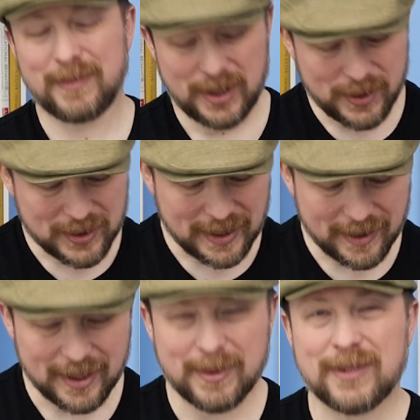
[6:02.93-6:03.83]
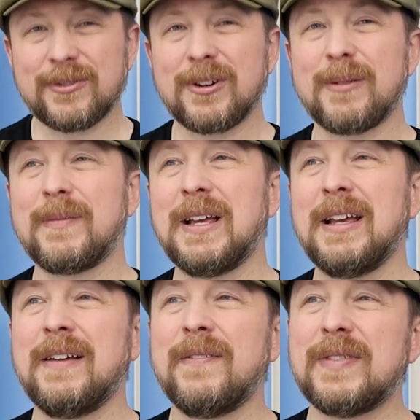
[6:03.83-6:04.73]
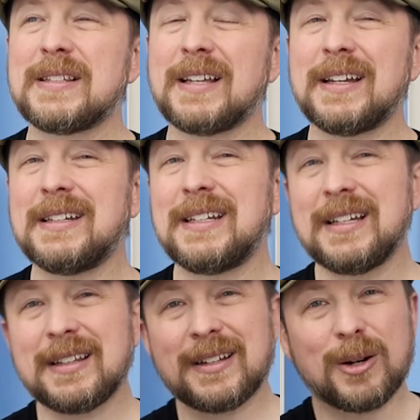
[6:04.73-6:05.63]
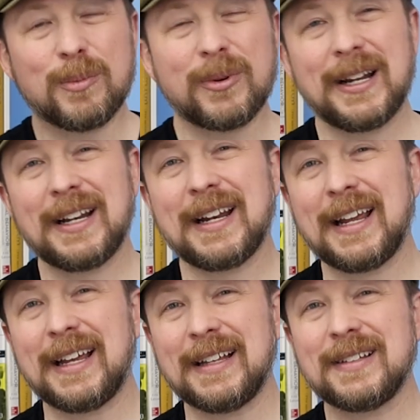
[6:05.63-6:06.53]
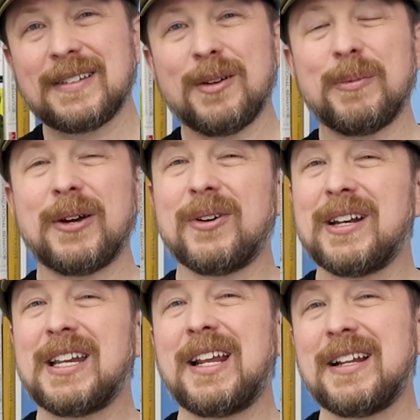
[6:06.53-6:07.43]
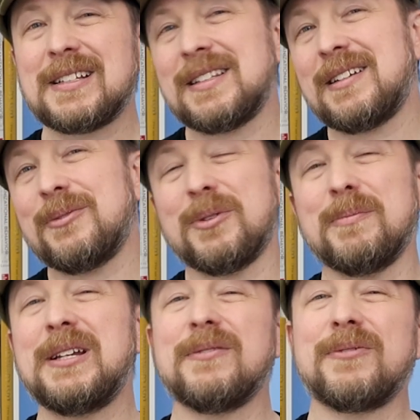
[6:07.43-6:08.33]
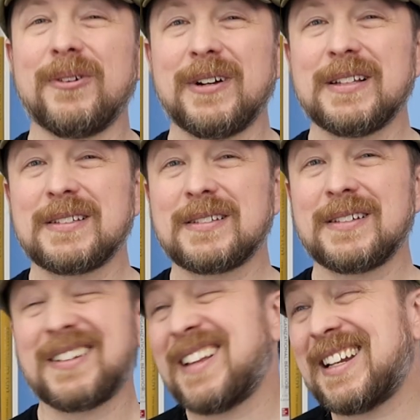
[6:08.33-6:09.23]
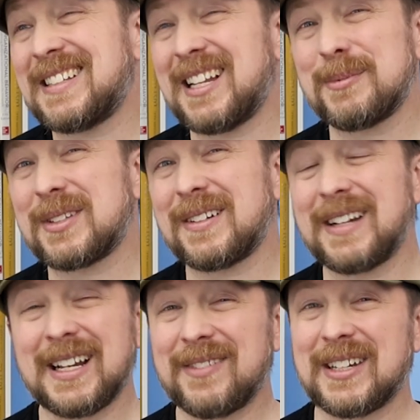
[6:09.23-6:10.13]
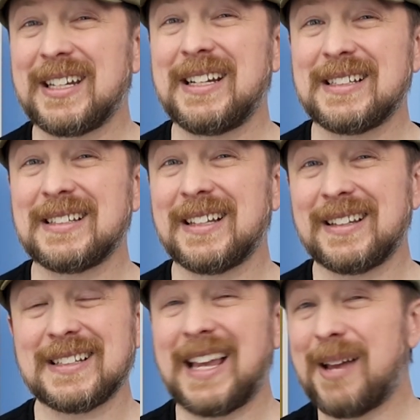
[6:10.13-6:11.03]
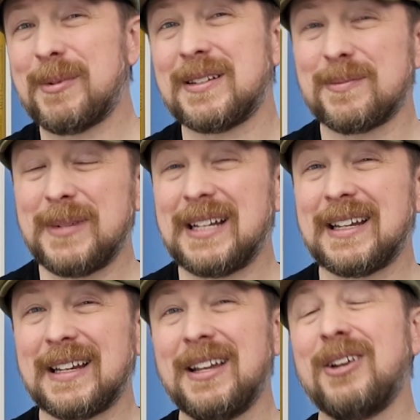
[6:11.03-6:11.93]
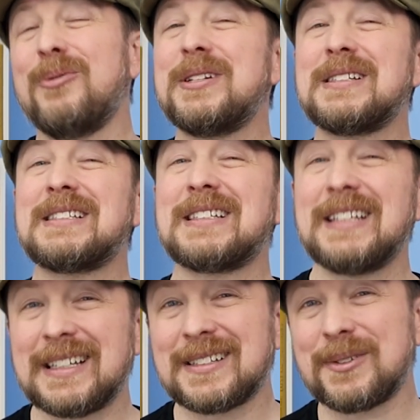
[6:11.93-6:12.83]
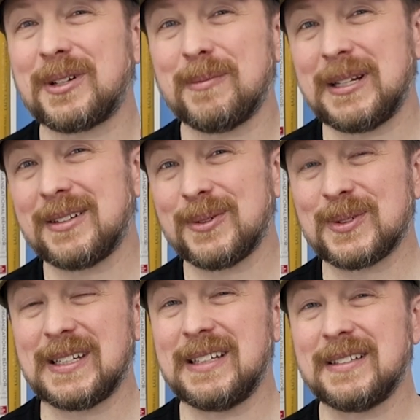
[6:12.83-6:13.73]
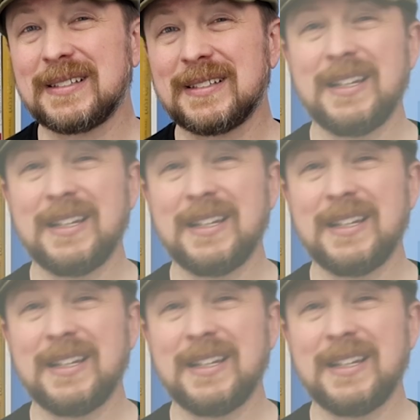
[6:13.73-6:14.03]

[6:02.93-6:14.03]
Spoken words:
Usually they're coming from this idea that our brain has about needs that it will meet for us. And a lot of times they're not even needs that this habit is meeting. We just think it's going to meet those needs.